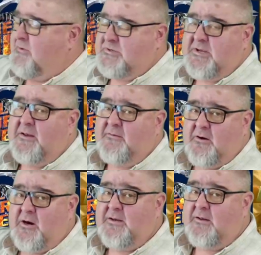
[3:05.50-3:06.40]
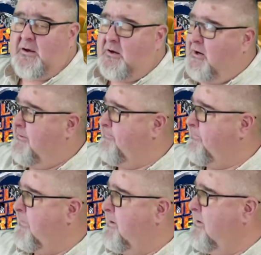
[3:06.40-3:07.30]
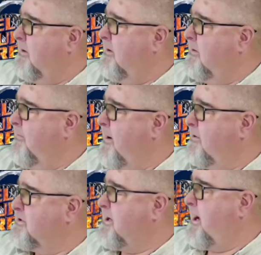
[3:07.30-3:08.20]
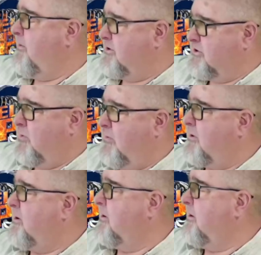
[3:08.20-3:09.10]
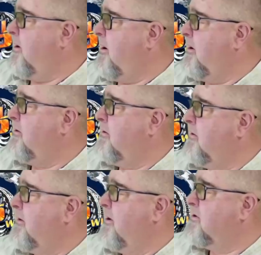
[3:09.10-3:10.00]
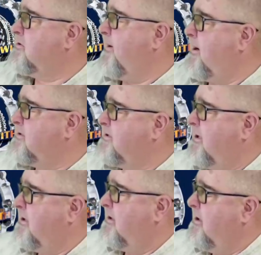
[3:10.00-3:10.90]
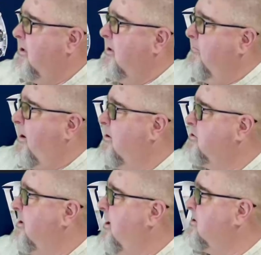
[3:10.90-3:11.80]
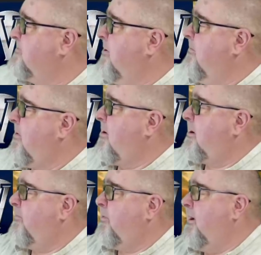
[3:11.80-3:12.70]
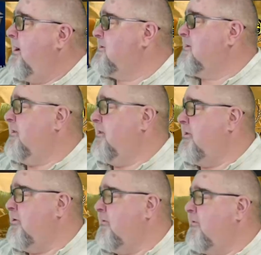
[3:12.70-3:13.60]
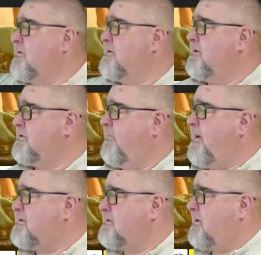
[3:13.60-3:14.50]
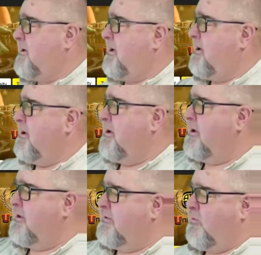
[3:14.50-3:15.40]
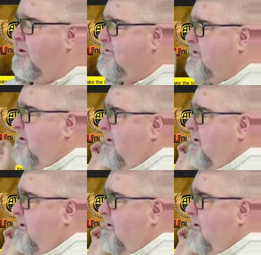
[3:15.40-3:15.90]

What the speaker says: which is atra.com, the member site, which is what we're currently on, Gears Magazine, Powertrain Expo, Marketplace, and then the university. So basically, the ones that are